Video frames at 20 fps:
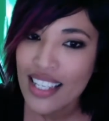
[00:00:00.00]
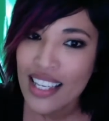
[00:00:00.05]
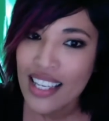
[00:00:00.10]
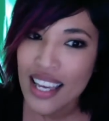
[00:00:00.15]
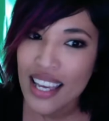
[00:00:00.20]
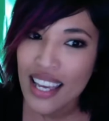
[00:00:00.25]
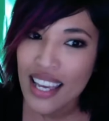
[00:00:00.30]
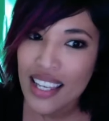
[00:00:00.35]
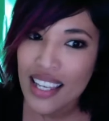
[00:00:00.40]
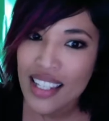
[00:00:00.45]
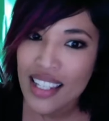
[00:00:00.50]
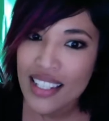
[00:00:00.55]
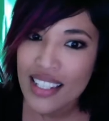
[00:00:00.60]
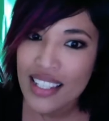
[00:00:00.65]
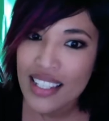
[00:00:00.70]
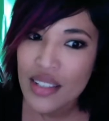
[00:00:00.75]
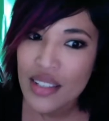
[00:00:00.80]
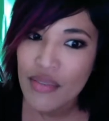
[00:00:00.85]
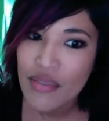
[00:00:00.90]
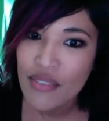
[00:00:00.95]
And
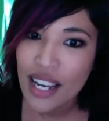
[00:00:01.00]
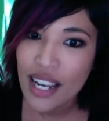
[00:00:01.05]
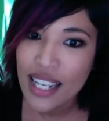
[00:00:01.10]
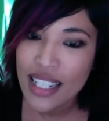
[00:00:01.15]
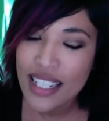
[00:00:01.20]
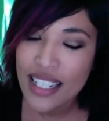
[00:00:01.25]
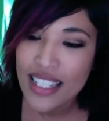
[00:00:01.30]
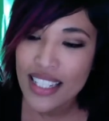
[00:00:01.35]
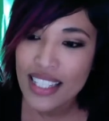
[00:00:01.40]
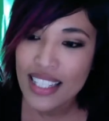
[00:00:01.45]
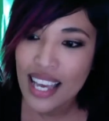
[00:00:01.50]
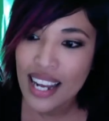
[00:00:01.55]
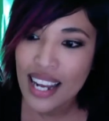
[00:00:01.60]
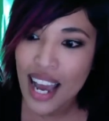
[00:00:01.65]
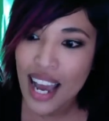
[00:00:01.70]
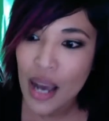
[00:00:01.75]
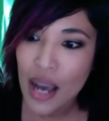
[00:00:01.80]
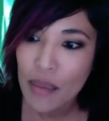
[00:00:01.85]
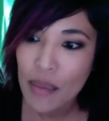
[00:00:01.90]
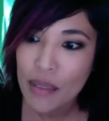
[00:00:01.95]
it's finding that
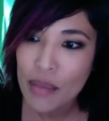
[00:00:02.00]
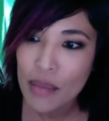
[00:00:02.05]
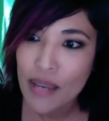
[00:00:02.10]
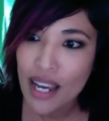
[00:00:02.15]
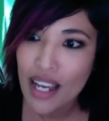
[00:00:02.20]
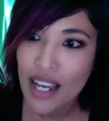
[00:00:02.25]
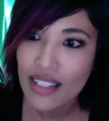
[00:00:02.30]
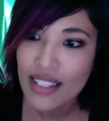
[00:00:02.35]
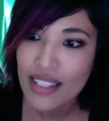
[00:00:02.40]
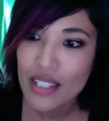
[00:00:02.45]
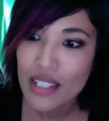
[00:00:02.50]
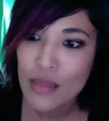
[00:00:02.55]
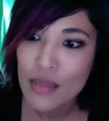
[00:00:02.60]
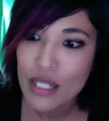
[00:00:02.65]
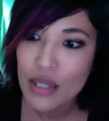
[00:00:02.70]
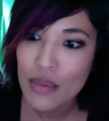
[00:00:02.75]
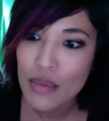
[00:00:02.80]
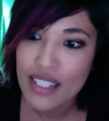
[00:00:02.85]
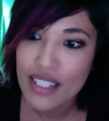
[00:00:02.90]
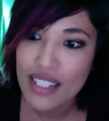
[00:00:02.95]
happy balance
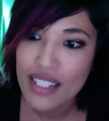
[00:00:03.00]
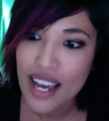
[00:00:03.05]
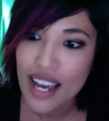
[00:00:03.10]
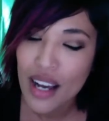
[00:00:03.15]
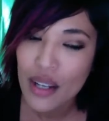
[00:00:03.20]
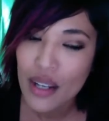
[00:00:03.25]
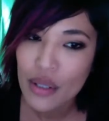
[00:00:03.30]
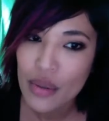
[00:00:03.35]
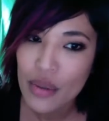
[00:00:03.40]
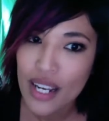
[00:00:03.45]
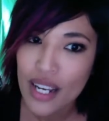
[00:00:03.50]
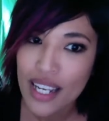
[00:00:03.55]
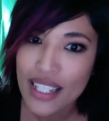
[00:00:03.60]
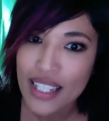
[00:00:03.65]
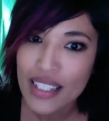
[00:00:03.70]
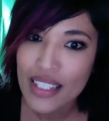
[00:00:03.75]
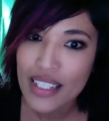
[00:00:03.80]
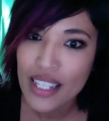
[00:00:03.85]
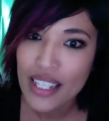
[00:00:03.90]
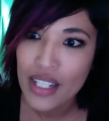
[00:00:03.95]
between how do I
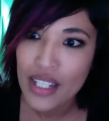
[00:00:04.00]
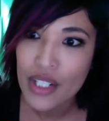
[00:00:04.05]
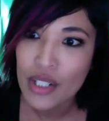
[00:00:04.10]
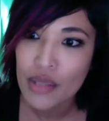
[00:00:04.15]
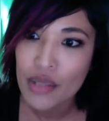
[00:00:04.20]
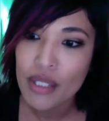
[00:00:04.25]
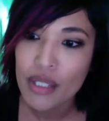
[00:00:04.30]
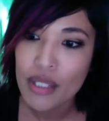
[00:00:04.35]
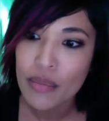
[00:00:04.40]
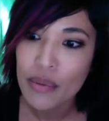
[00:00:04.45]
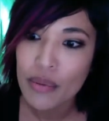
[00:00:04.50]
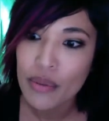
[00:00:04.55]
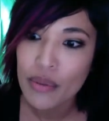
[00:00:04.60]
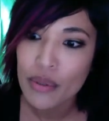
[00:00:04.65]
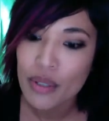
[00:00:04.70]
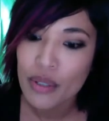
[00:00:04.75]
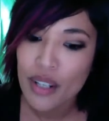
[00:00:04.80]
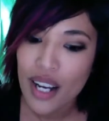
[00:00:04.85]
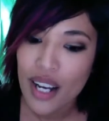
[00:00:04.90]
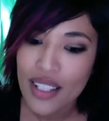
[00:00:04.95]
engage the people who
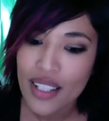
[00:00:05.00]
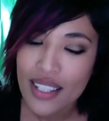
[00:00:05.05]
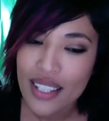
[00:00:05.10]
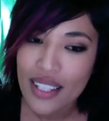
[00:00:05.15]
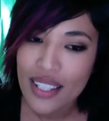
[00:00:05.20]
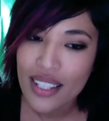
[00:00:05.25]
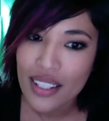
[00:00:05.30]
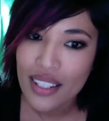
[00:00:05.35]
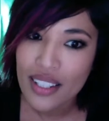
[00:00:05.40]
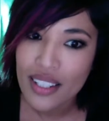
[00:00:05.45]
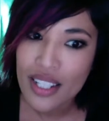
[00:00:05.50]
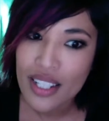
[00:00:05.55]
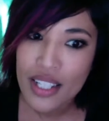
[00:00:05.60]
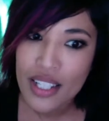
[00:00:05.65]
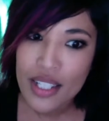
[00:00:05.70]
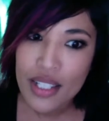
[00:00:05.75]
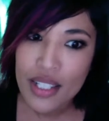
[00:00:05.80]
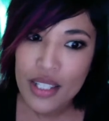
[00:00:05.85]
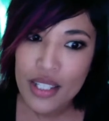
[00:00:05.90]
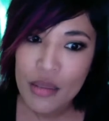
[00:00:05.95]
are on there
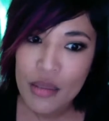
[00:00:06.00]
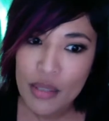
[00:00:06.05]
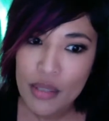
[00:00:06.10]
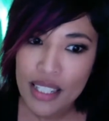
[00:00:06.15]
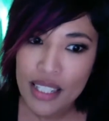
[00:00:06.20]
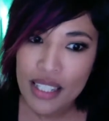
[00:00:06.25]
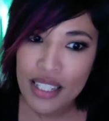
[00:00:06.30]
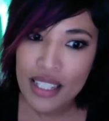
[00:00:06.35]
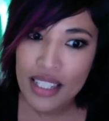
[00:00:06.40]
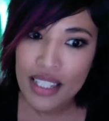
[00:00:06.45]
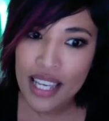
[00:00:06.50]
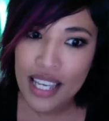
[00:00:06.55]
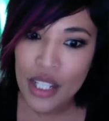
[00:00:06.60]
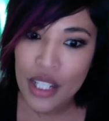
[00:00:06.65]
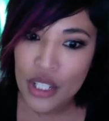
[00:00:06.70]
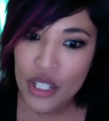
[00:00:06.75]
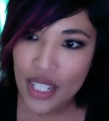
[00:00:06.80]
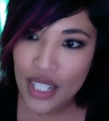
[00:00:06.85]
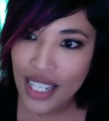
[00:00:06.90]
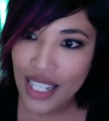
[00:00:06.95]
to be
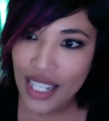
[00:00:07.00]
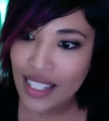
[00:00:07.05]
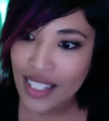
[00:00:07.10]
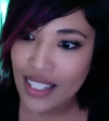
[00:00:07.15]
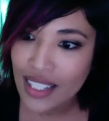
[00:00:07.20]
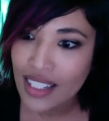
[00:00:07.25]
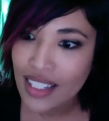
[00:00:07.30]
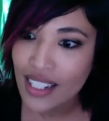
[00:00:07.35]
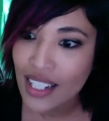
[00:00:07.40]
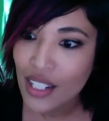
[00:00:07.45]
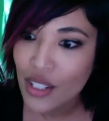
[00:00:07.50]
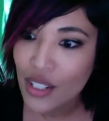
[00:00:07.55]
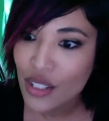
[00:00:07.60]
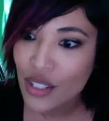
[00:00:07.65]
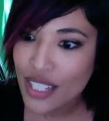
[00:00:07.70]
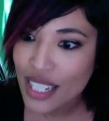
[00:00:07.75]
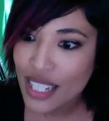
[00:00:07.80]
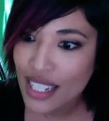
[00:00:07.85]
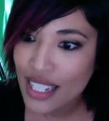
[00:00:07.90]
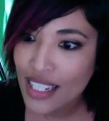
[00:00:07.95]
educated,
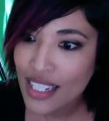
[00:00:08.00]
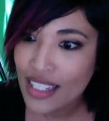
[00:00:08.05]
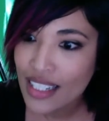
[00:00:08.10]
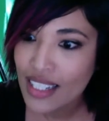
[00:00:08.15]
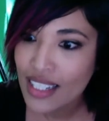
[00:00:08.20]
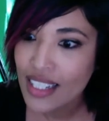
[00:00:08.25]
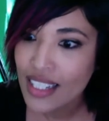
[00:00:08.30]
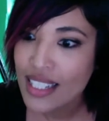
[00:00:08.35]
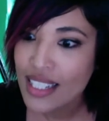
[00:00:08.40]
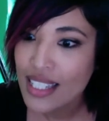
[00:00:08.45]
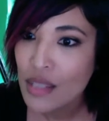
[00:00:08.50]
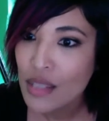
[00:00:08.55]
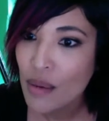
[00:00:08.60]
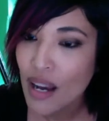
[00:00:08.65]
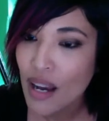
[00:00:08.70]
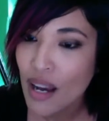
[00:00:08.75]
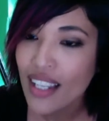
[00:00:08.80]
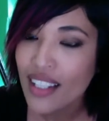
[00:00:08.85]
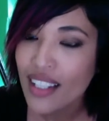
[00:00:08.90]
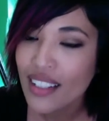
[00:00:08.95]
entertained,
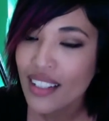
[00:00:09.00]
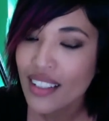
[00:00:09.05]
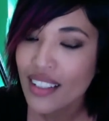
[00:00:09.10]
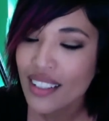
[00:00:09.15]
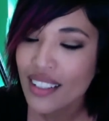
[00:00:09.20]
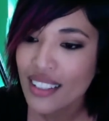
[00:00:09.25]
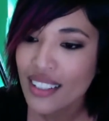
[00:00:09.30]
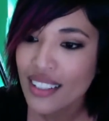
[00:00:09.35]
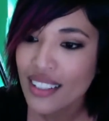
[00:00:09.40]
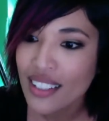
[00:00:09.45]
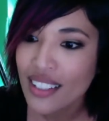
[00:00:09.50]
inspired.